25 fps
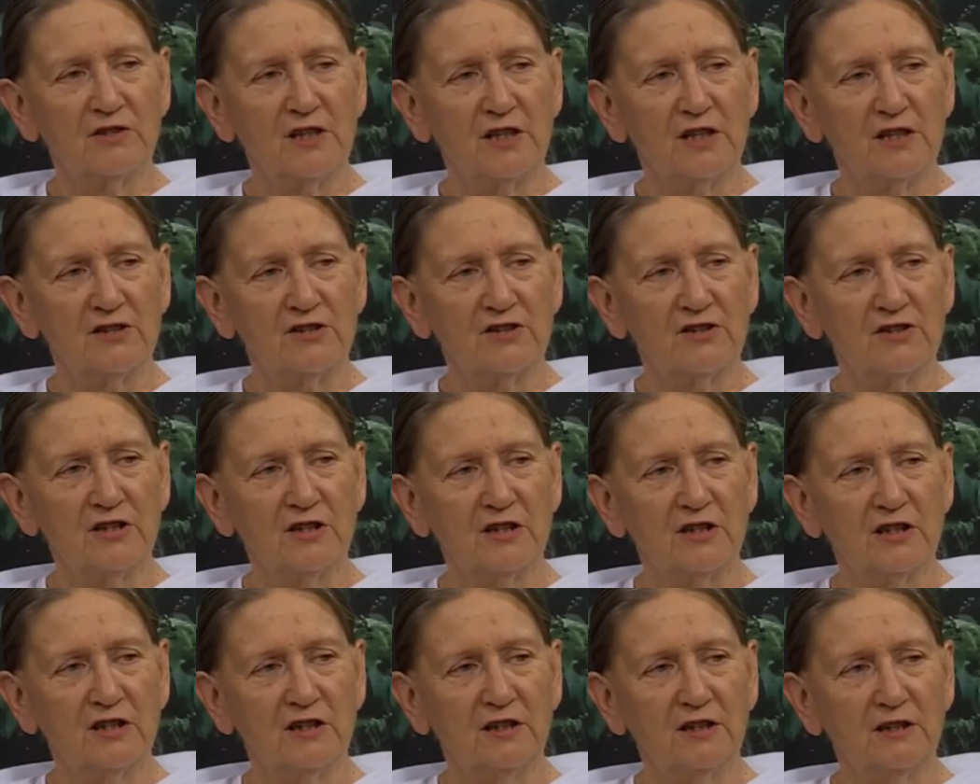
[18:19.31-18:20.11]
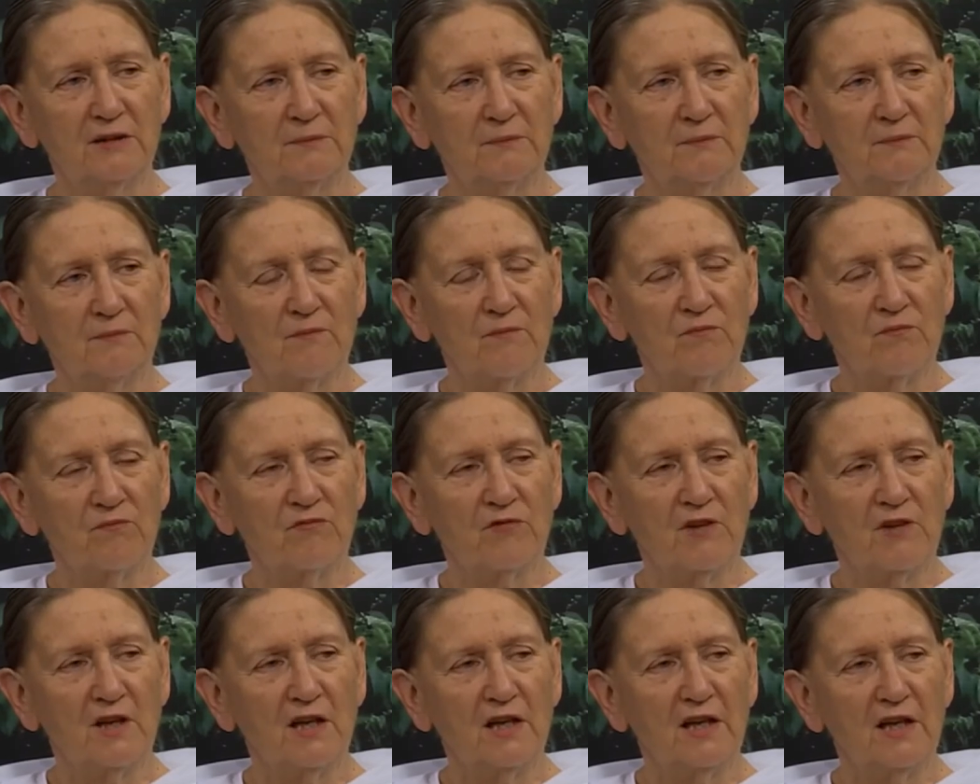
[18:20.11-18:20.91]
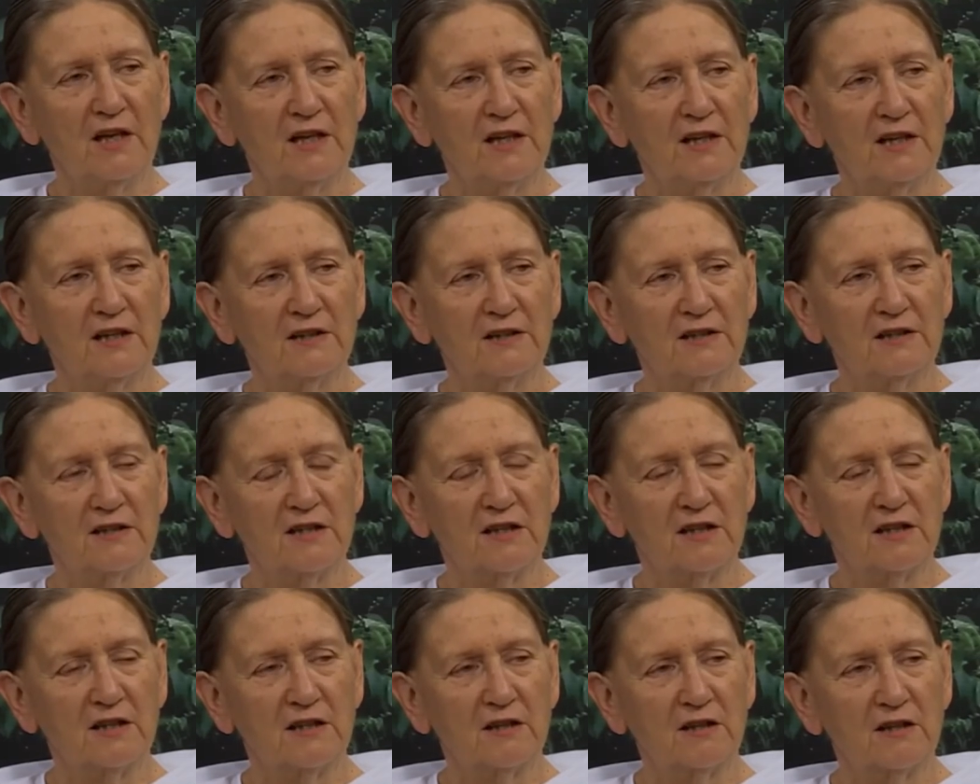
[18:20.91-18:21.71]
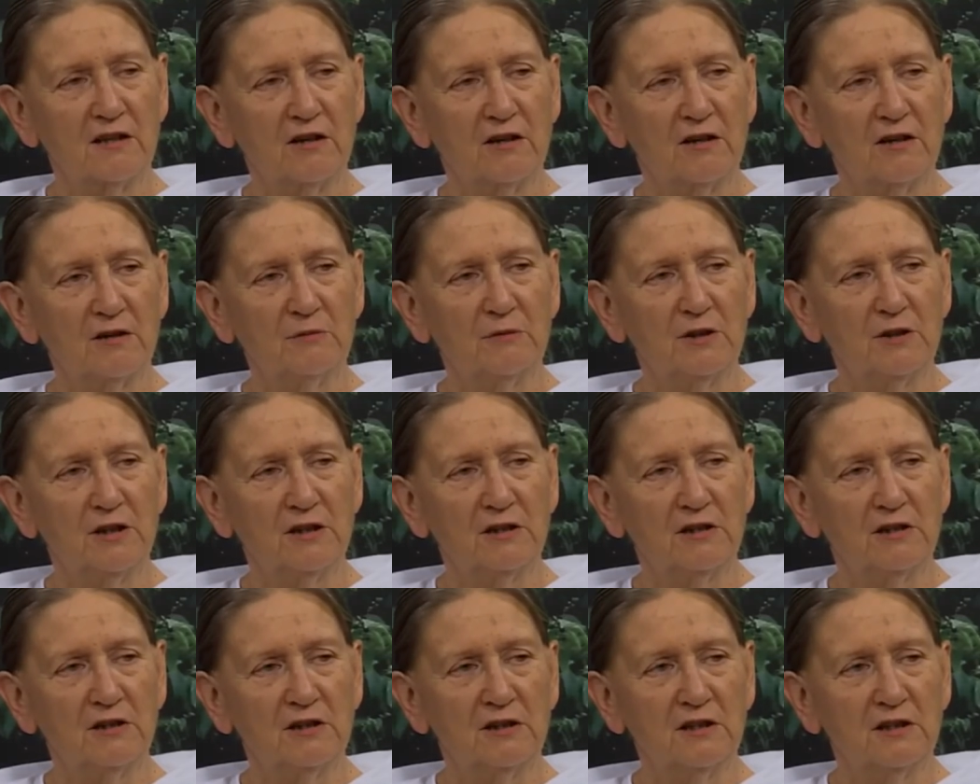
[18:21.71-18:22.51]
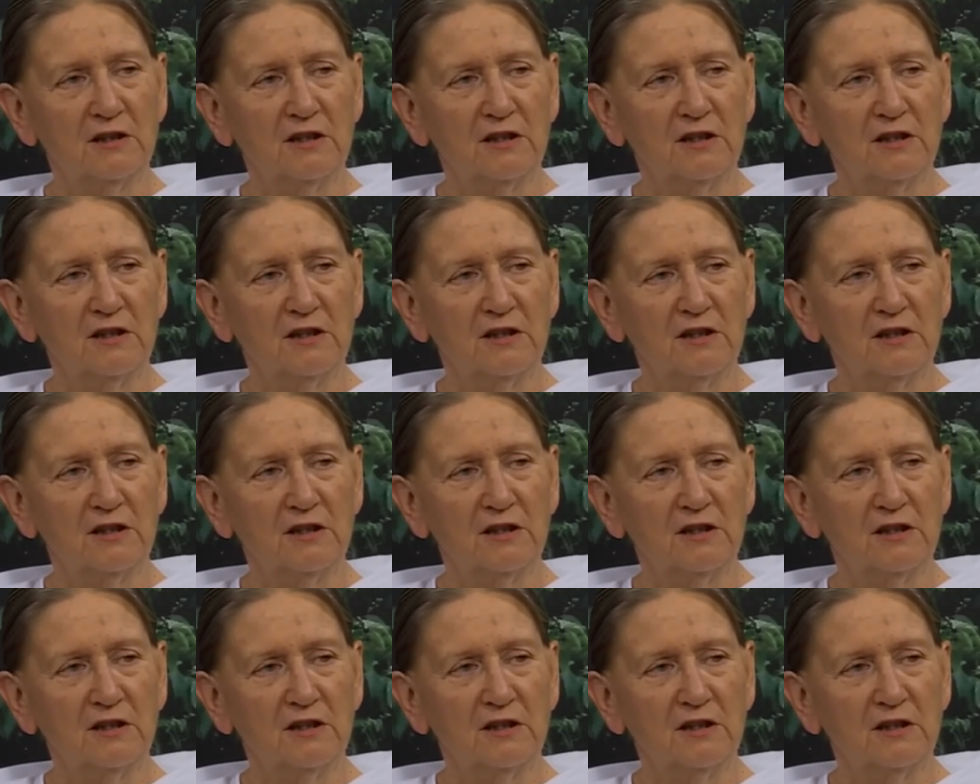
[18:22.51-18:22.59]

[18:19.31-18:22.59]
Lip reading: destiny and karma,